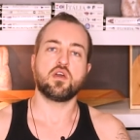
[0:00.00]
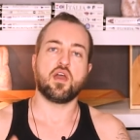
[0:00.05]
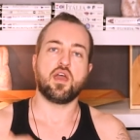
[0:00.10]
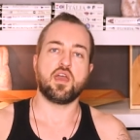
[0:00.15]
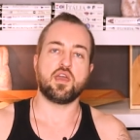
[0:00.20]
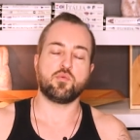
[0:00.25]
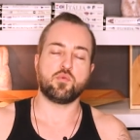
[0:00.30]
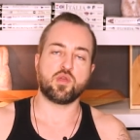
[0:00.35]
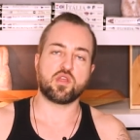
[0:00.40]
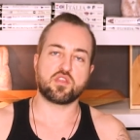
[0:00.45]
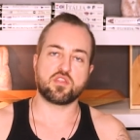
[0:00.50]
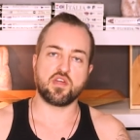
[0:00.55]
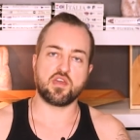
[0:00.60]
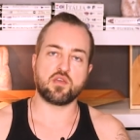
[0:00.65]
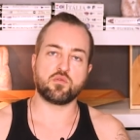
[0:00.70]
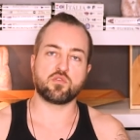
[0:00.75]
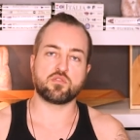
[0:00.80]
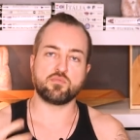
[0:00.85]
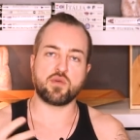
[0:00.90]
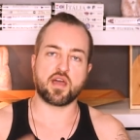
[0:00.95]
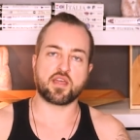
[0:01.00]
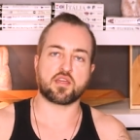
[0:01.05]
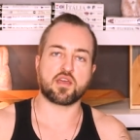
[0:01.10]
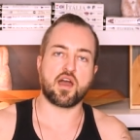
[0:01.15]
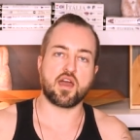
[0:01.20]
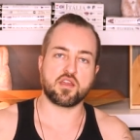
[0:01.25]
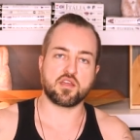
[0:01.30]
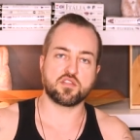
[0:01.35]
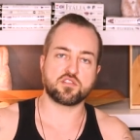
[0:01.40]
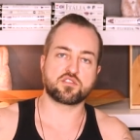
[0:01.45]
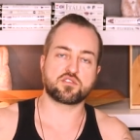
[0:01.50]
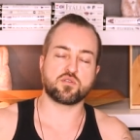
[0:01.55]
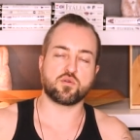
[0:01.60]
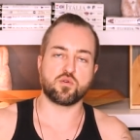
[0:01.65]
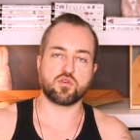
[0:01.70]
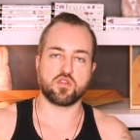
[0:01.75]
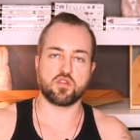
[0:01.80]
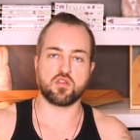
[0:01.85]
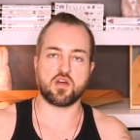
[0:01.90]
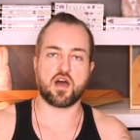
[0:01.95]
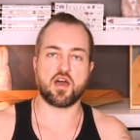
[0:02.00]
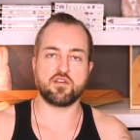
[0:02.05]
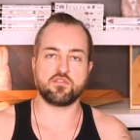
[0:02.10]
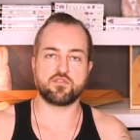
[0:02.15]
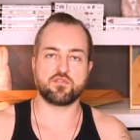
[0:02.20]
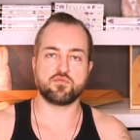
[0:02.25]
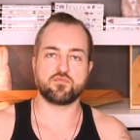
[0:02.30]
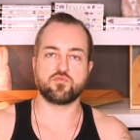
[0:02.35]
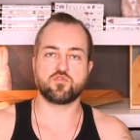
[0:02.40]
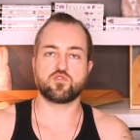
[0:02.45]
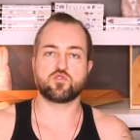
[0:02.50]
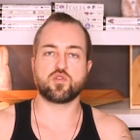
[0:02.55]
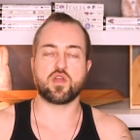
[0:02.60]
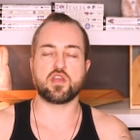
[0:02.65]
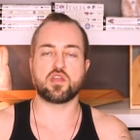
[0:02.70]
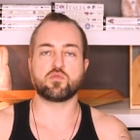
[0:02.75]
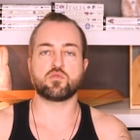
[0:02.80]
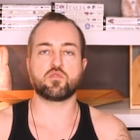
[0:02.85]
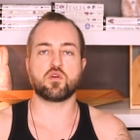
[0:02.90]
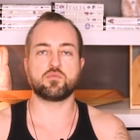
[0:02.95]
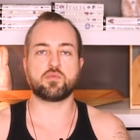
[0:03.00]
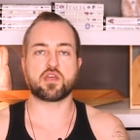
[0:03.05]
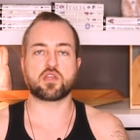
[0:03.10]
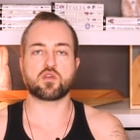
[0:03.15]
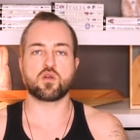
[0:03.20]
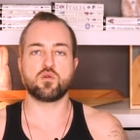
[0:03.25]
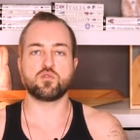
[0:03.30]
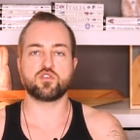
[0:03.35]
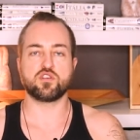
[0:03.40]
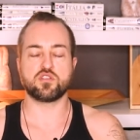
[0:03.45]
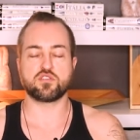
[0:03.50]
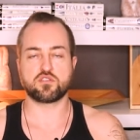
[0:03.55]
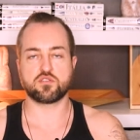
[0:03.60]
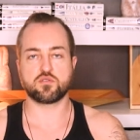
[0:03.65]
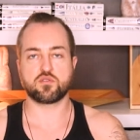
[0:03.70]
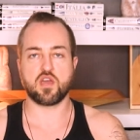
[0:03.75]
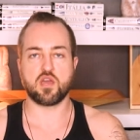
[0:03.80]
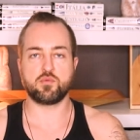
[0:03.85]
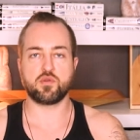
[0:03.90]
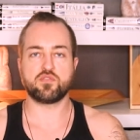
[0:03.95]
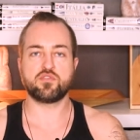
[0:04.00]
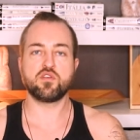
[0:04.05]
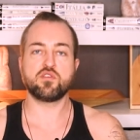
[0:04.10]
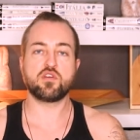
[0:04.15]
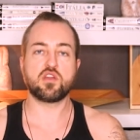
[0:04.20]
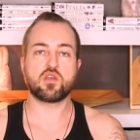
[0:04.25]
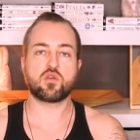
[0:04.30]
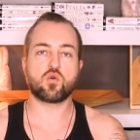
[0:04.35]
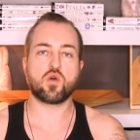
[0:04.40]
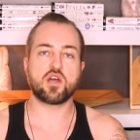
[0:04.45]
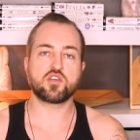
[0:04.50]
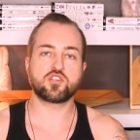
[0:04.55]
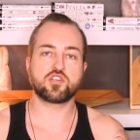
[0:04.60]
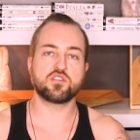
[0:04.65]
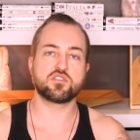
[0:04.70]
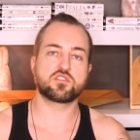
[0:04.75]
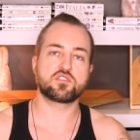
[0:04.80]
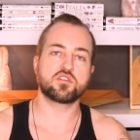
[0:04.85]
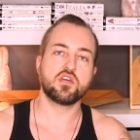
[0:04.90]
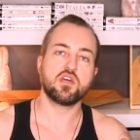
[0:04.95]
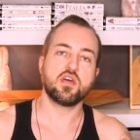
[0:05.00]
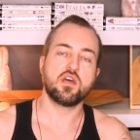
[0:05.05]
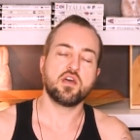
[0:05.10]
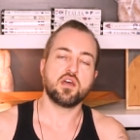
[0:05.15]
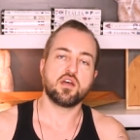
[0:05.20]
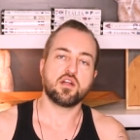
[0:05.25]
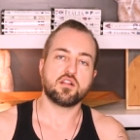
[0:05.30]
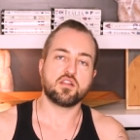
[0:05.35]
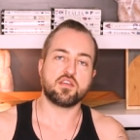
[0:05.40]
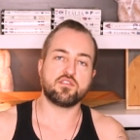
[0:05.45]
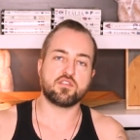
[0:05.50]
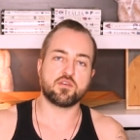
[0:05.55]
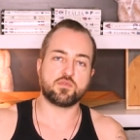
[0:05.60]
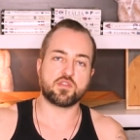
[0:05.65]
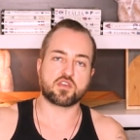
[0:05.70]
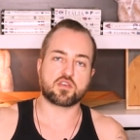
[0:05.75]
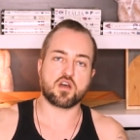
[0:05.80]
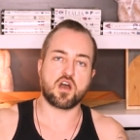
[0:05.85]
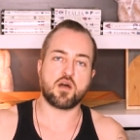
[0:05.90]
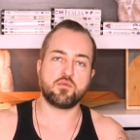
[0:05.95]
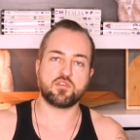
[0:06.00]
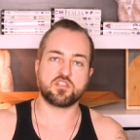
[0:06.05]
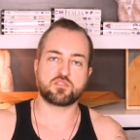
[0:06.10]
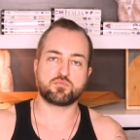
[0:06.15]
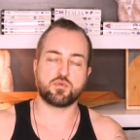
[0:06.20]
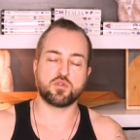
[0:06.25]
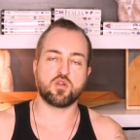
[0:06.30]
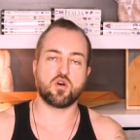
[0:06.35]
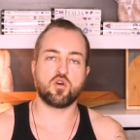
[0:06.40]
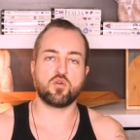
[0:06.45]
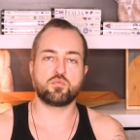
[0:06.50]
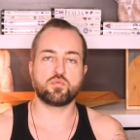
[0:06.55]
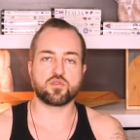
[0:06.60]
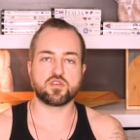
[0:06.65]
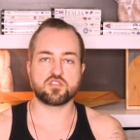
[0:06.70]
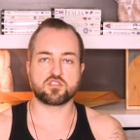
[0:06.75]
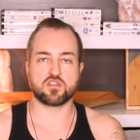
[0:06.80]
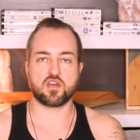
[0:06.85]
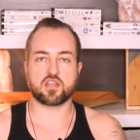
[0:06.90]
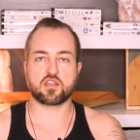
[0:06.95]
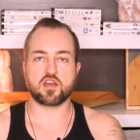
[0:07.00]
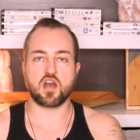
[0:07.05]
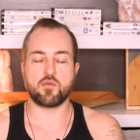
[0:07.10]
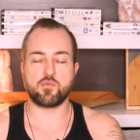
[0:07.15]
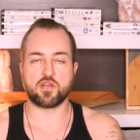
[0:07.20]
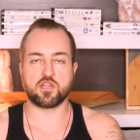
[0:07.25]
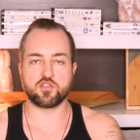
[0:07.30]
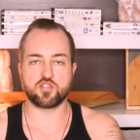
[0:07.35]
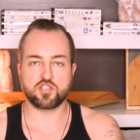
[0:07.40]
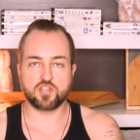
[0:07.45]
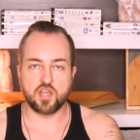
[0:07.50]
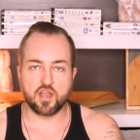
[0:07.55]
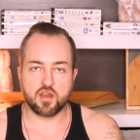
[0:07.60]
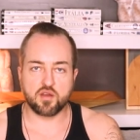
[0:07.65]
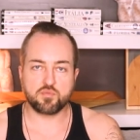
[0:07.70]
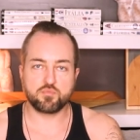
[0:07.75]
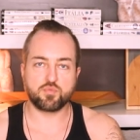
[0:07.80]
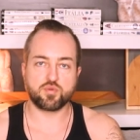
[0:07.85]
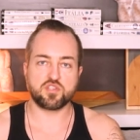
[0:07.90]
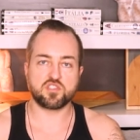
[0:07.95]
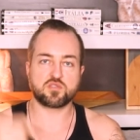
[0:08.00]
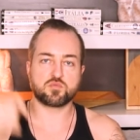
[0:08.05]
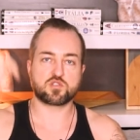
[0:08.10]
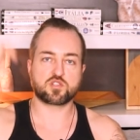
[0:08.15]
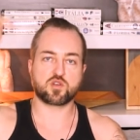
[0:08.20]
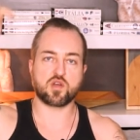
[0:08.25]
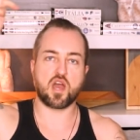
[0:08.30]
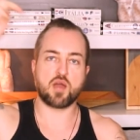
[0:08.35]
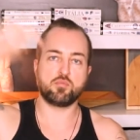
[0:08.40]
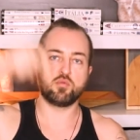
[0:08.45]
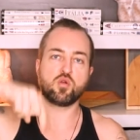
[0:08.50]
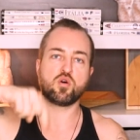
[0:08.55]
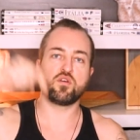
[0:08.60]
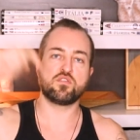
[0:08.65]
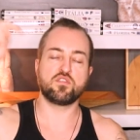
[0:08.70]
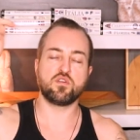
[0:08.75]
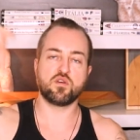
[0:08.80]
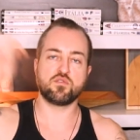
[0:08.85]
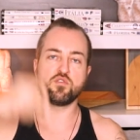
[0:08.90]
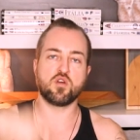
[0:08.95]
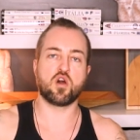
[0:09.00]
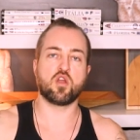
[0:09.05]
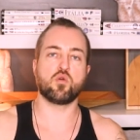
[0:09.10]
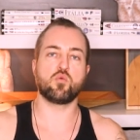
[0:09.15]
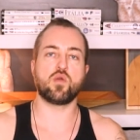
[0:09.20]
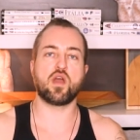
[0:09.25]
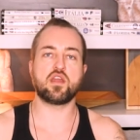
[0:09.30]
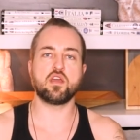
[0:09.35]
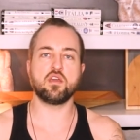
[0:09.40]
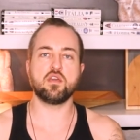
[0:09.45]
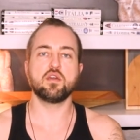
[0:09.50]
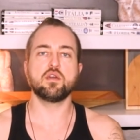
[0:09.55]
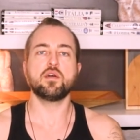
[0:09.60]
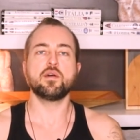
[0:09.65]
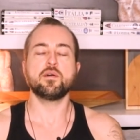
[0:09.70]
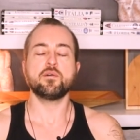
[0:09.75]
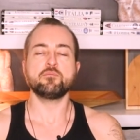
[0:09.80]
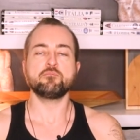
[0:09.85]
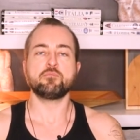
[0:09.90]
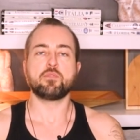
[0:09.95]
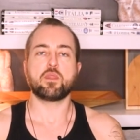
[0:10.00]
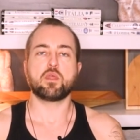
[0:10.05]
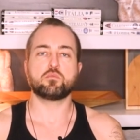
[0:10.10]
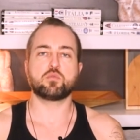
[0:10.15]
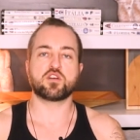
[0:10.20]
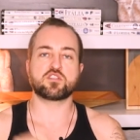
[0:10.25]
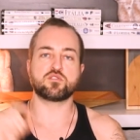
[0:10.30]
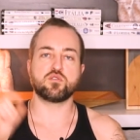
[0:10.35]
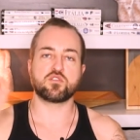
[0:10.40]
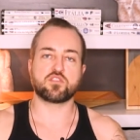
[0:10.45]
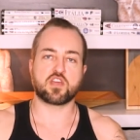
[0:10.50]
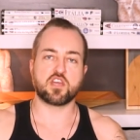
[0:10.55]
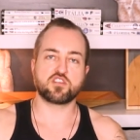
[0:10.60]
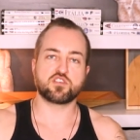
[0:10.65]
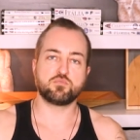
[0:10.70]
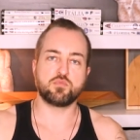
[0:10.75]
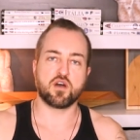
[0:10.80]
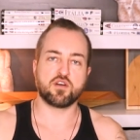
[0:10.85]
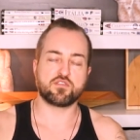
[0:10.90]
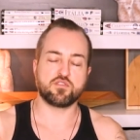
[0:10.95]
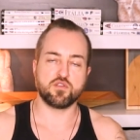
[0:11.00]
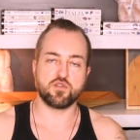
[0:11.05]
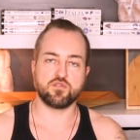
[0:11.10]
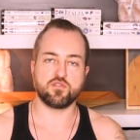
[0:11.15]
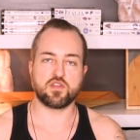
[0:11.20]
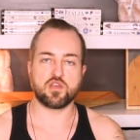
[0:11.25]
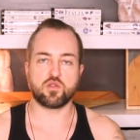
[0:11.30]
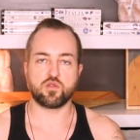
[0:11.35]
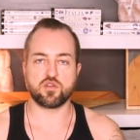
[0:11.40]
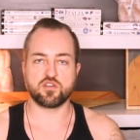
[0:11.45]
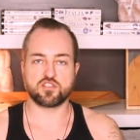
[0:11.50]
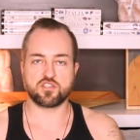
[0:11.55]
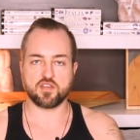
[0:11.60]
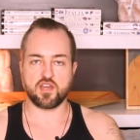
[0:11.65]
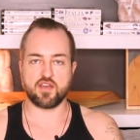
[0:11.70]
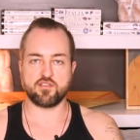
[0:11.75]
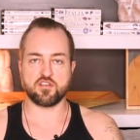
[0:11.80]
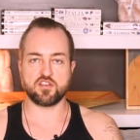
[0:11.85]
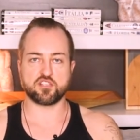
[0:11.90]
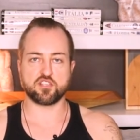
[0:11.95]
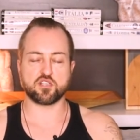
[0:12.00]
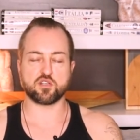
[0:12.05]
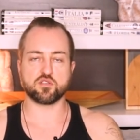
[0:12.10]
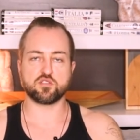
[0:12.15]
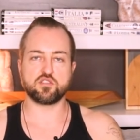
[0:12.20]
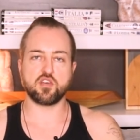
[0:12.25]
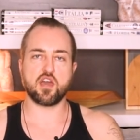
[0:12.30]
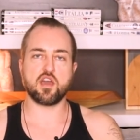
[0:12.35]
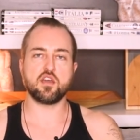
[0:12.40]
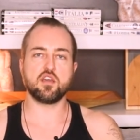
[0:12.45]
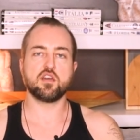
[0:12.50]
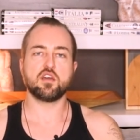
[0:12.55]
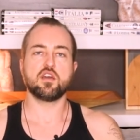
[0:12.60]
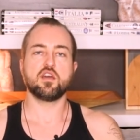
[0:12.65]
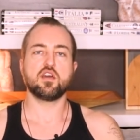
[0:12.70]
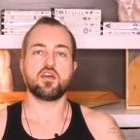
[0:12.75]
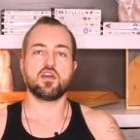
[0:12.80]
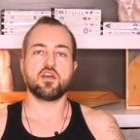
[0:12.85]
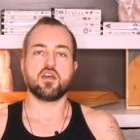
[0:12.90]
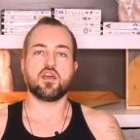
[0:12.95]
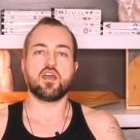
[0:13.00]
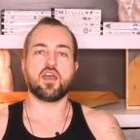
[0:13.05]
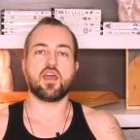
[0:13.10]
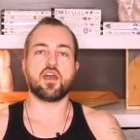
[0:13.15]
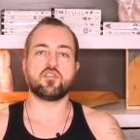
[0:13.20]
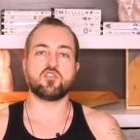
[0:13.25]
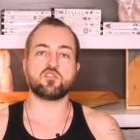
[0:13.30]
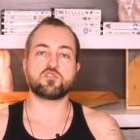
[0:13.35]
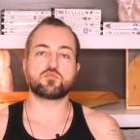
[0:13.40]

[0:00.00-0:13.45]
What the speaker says: 8-week thing with my guidance or the live training with one of my coaches. Okay, but if you have any questions, leave them in the comments below. Please like, comment, and share. Please subscribe below if you have not already. press the notification bell for new video alerts every single day. And